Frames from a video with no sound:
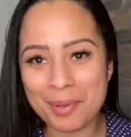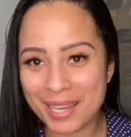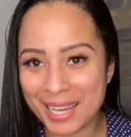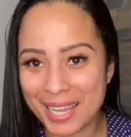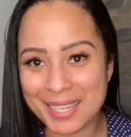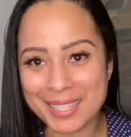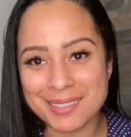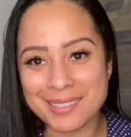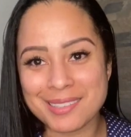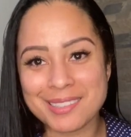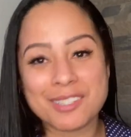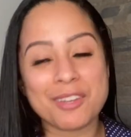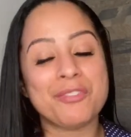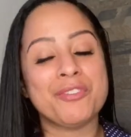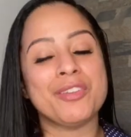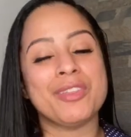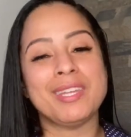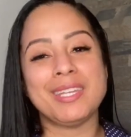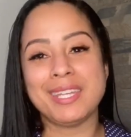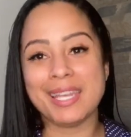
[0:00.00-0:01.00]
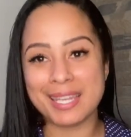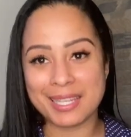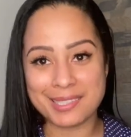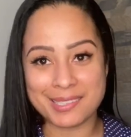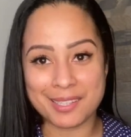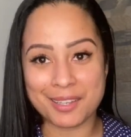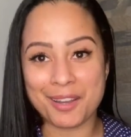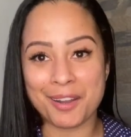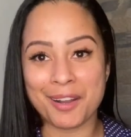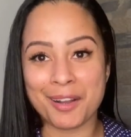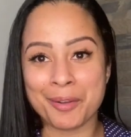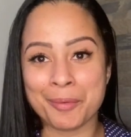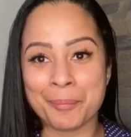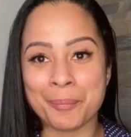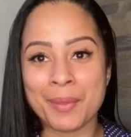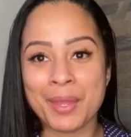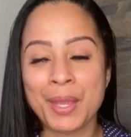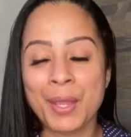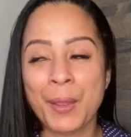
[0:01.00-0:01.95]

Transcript: plans for the year to come,